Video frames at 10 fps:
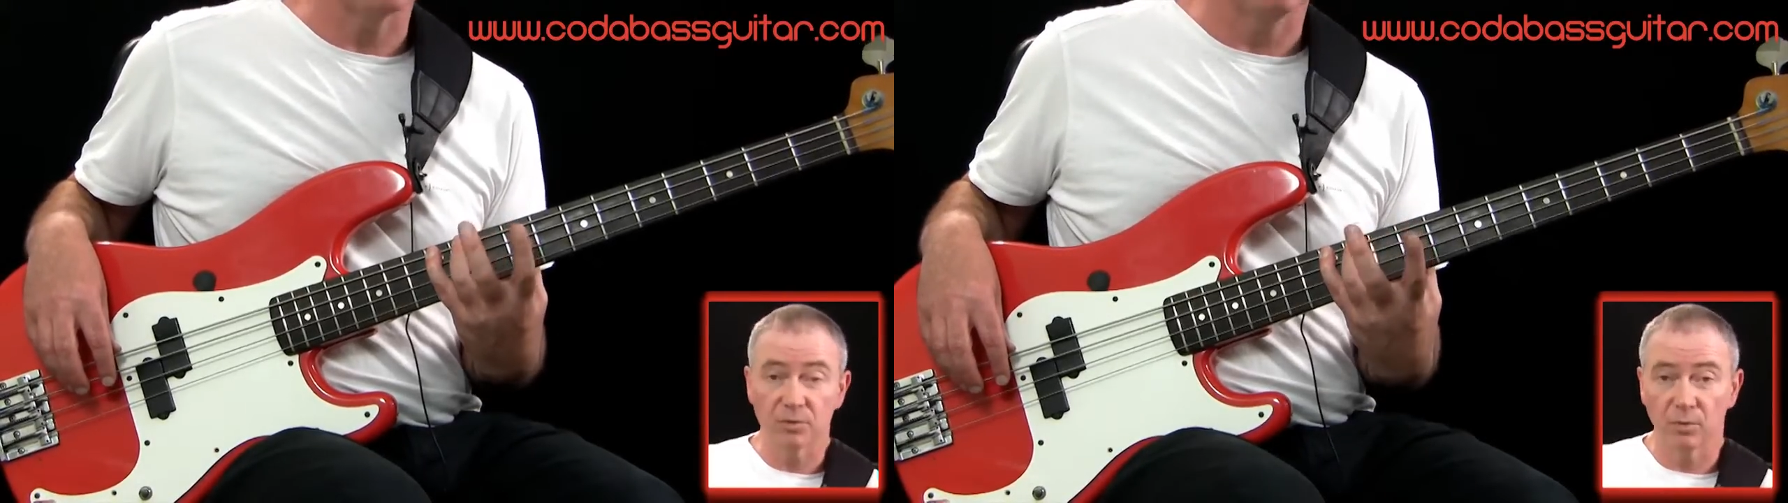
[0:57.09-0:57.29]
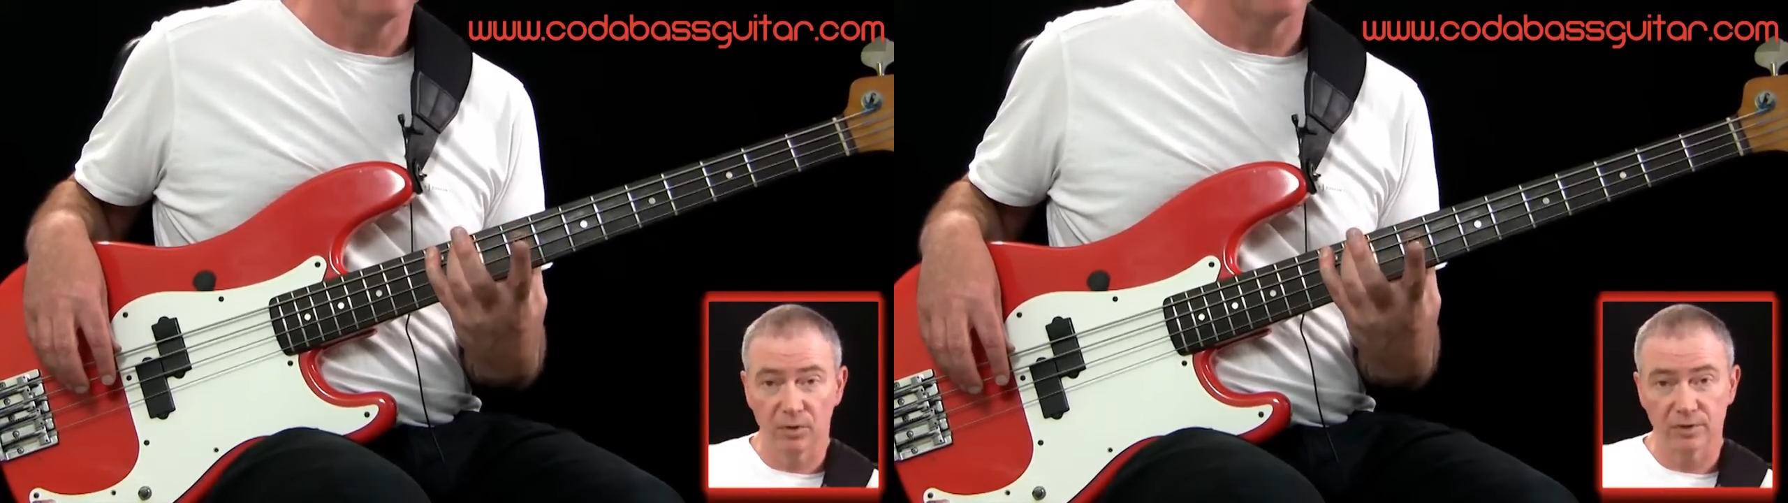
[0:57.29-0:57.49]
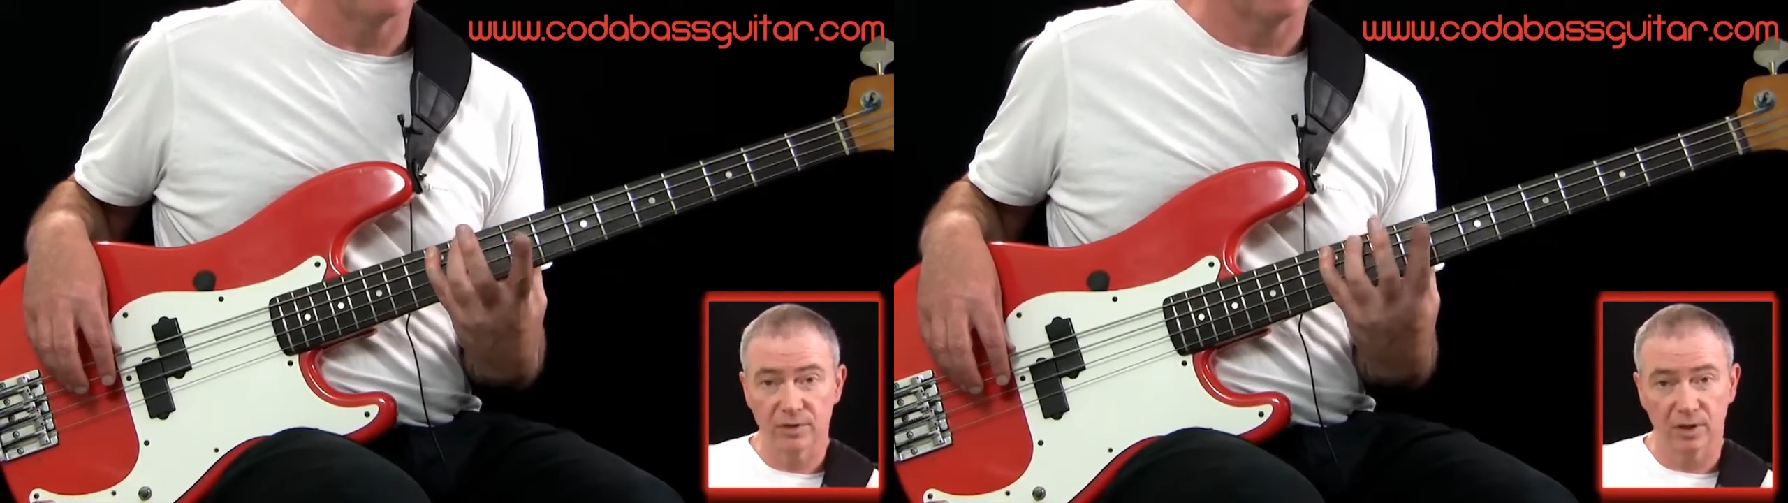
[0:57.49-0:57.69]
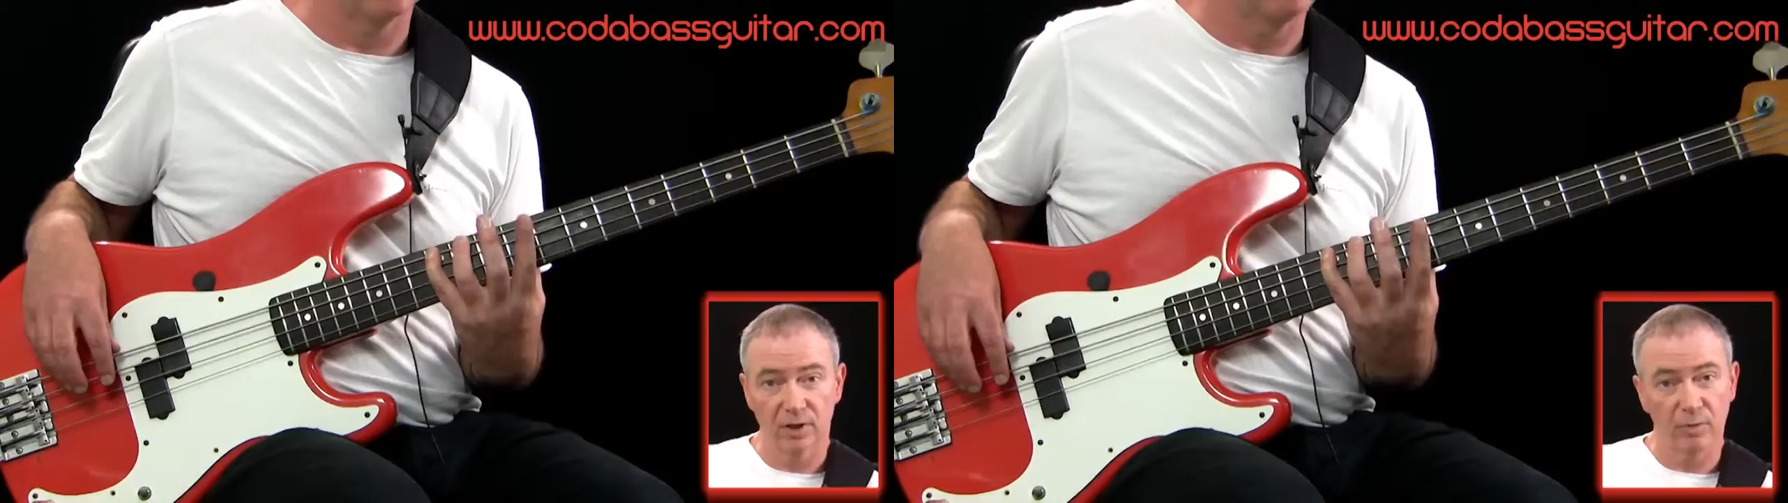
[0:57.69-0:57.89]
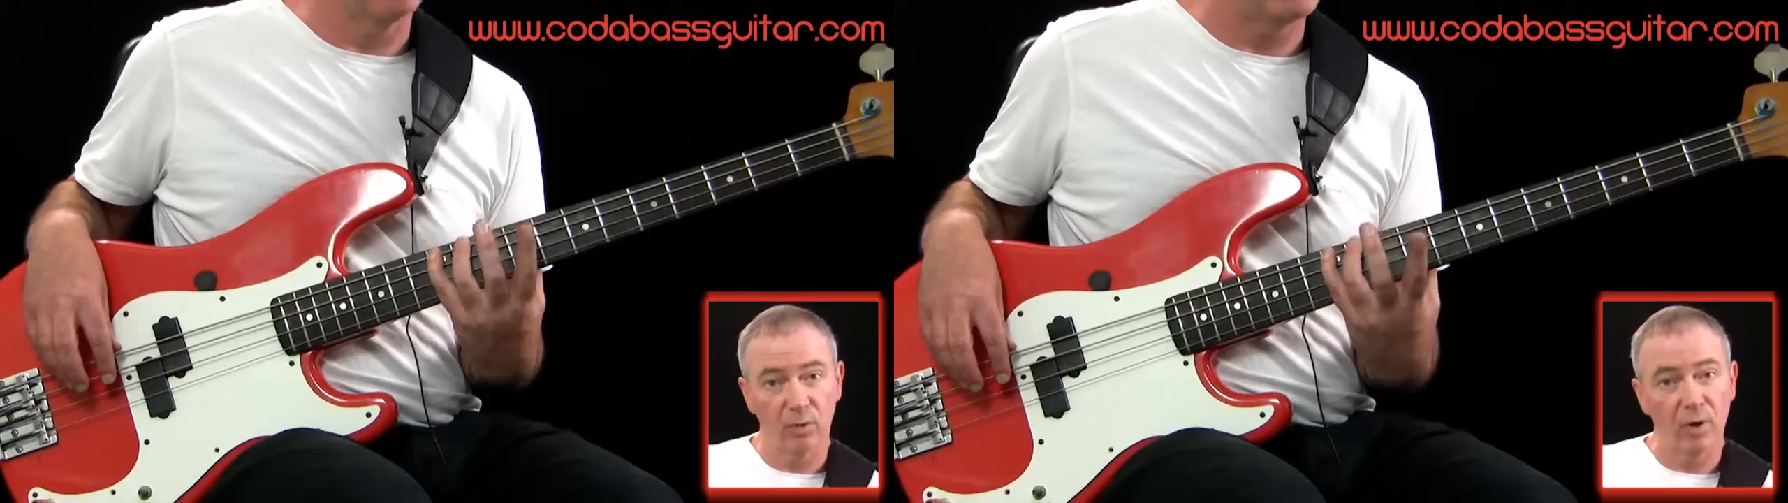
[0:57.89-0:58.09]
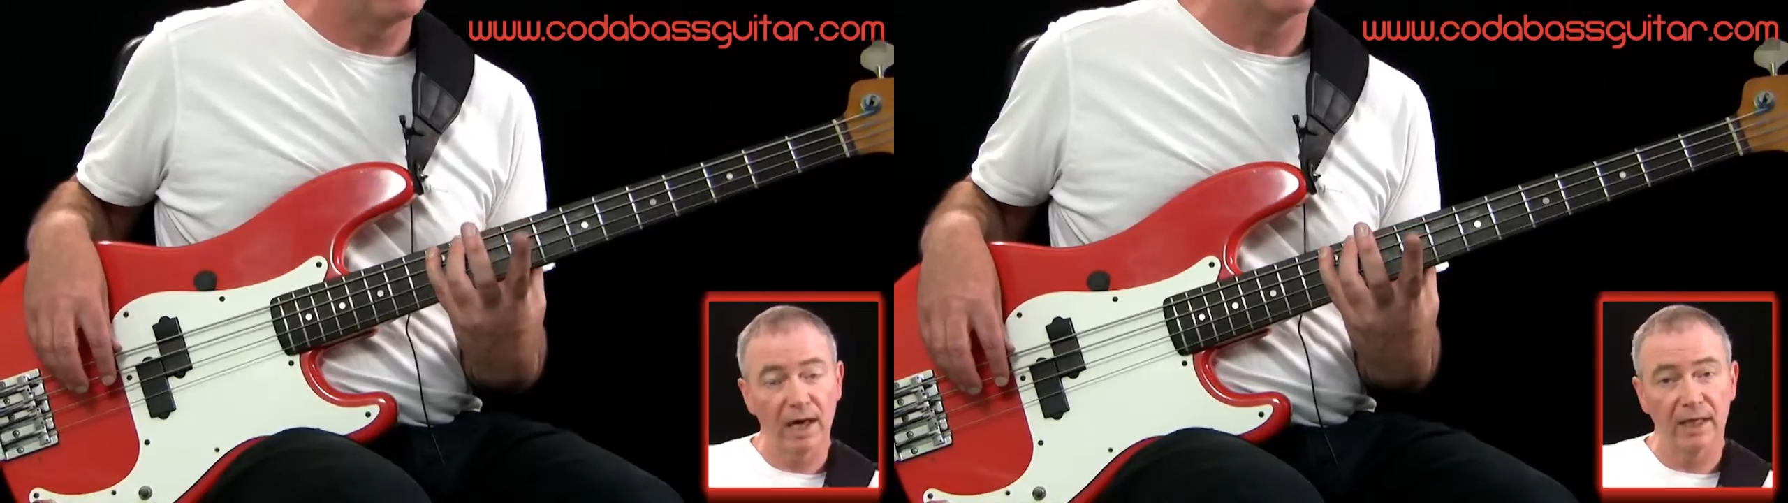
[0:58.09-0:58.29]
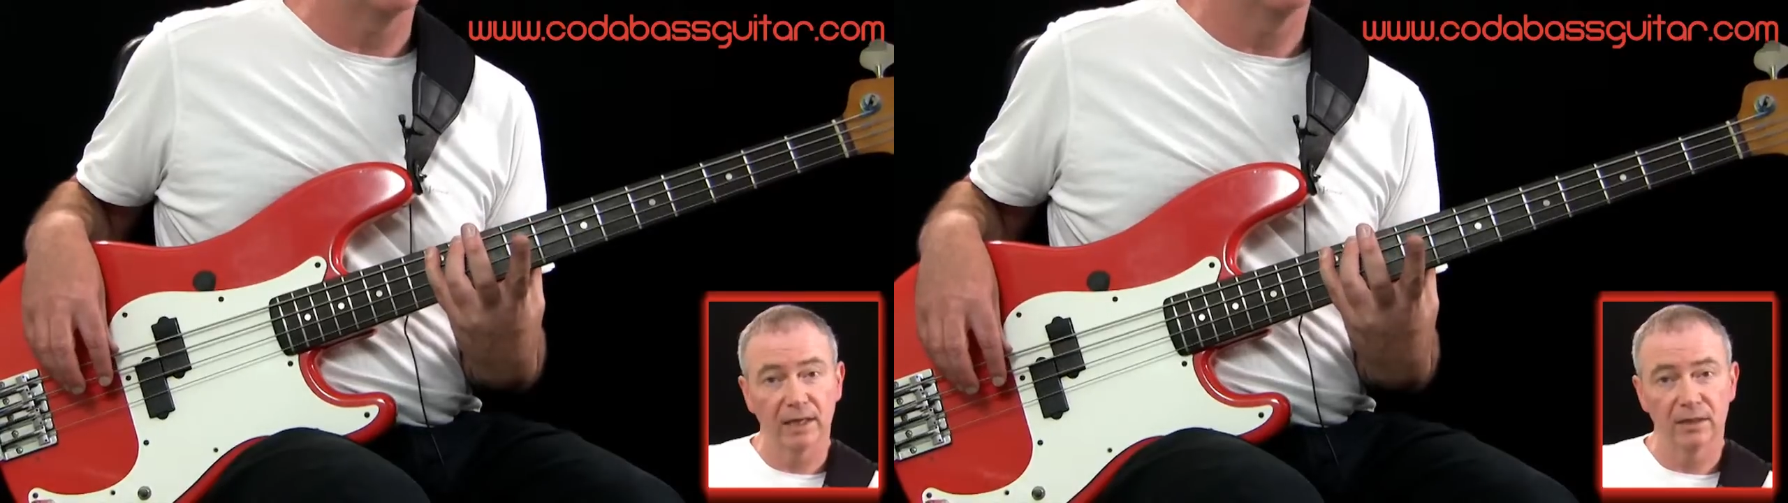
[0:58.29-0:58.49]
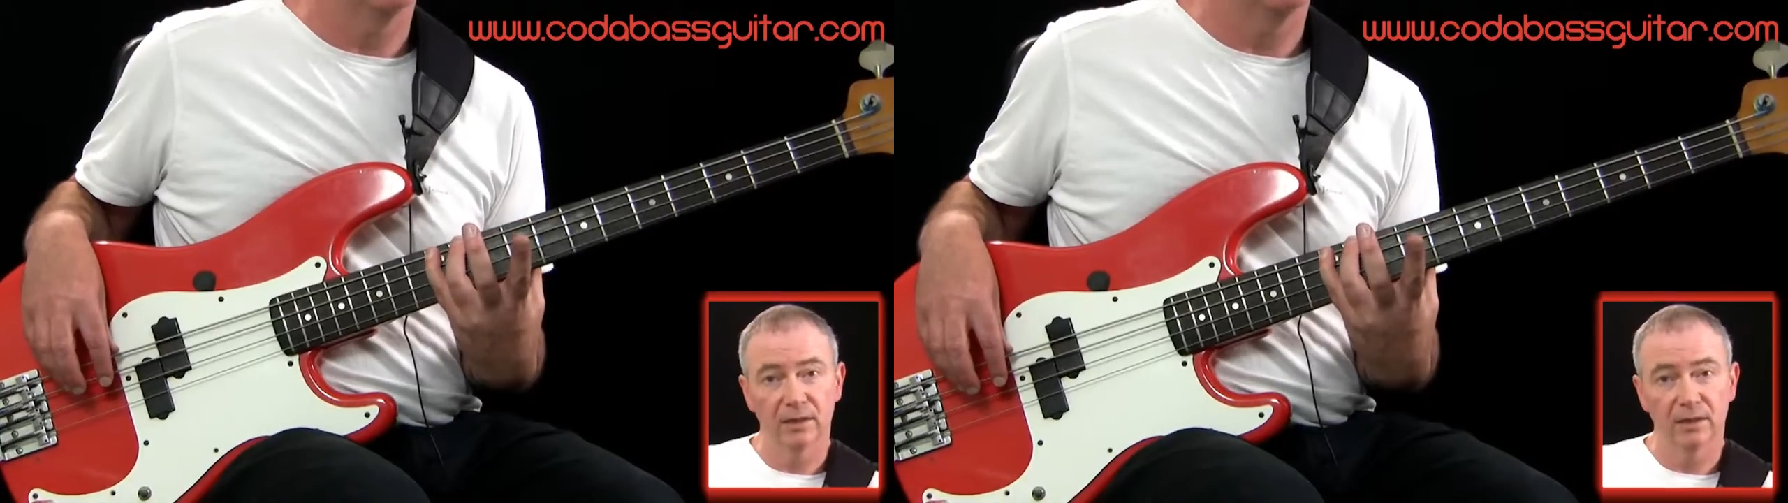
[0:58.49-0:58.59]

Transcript: will want to come away